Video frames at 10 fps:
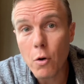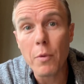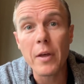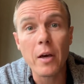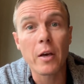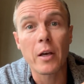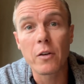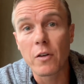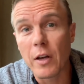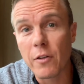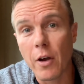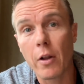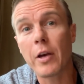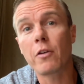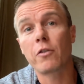without going into detail
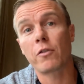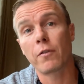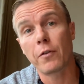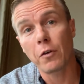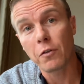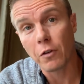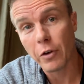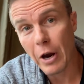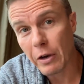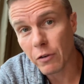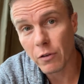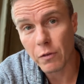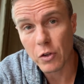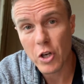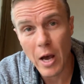here, it's just the first 6 characters of
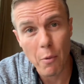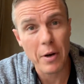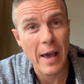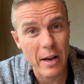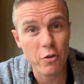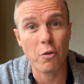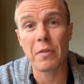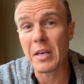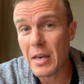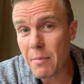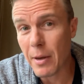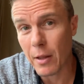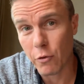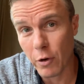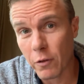the SHA-1 hash of the email
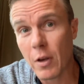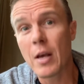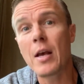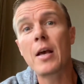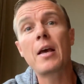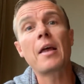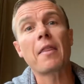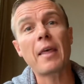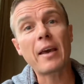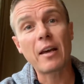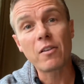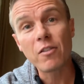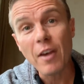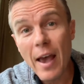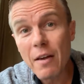address. That gets
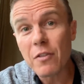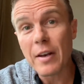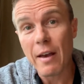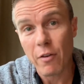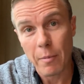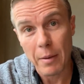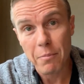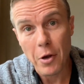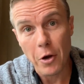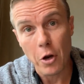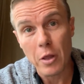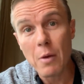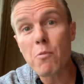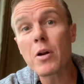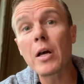saved in Have I Been Pwned.
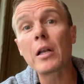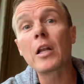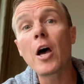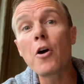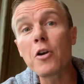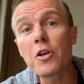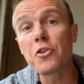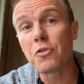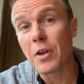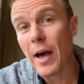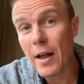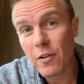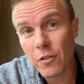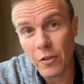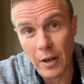Then when I load a new data
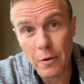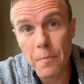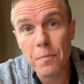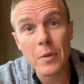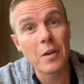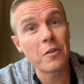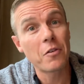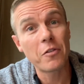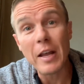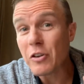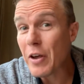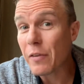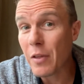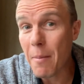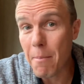set, such
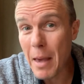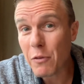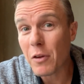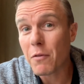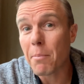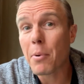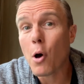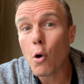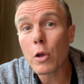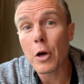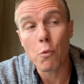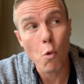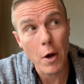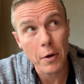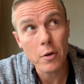as that massive Apollo
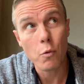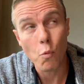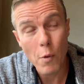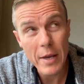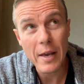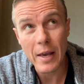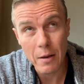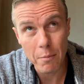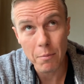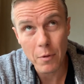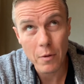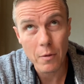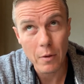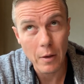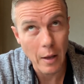one weekend
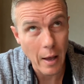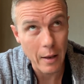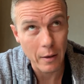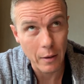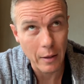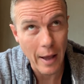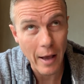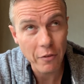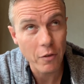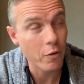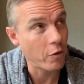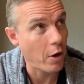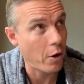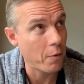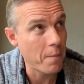last, so